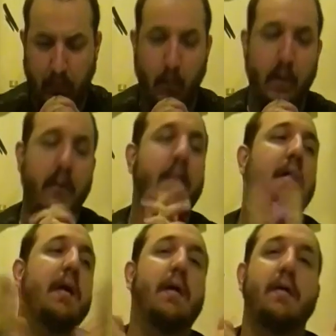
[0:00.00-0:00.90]
Oh well.
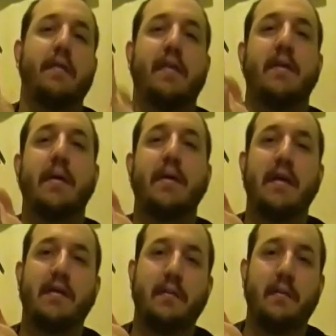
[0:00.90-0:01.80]
If I think about it
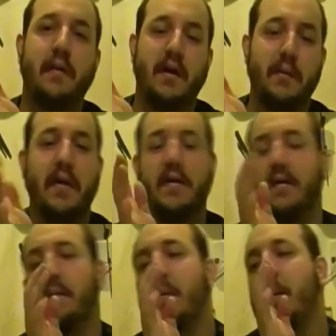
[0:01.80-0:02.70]
later, we'll talk about
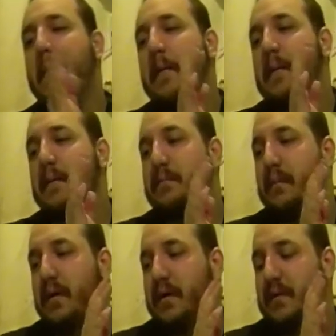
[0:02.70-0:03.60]
it.
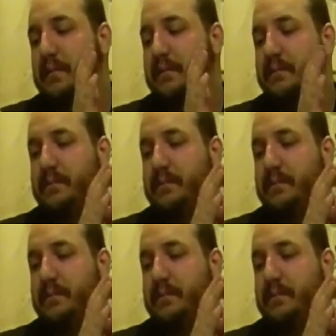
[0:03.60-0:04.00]
But um.